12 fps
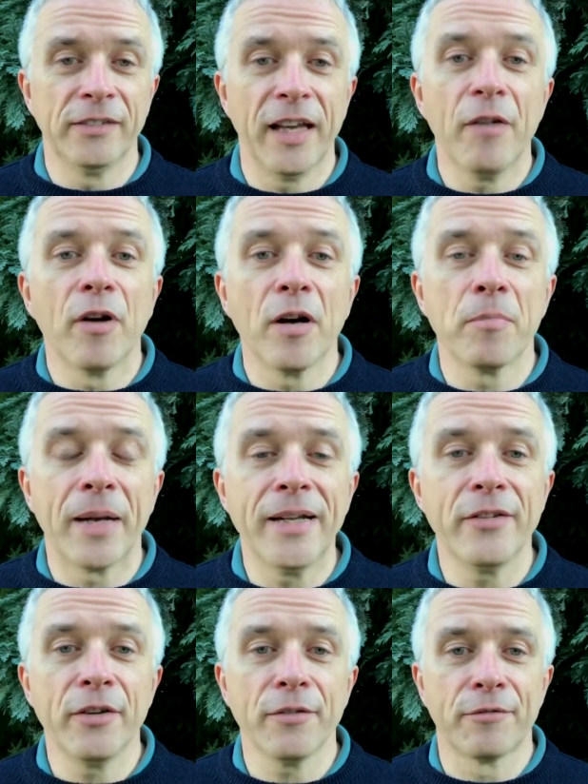there are
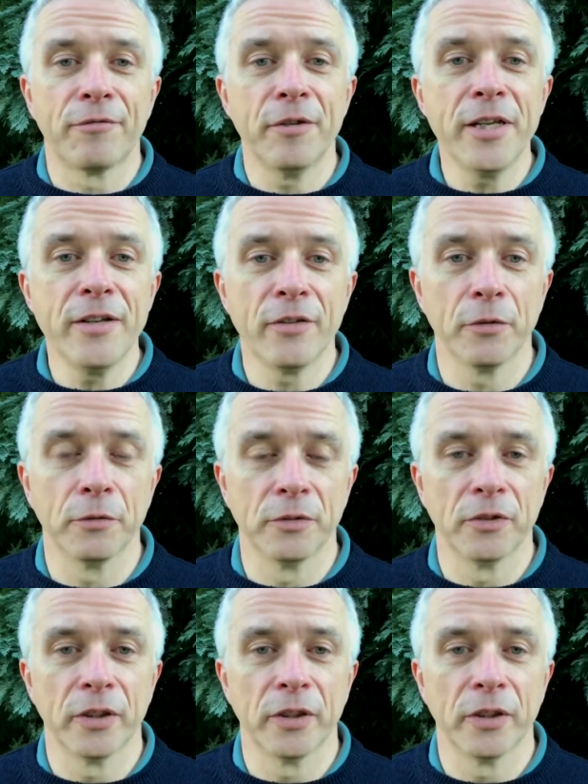plenty of free tools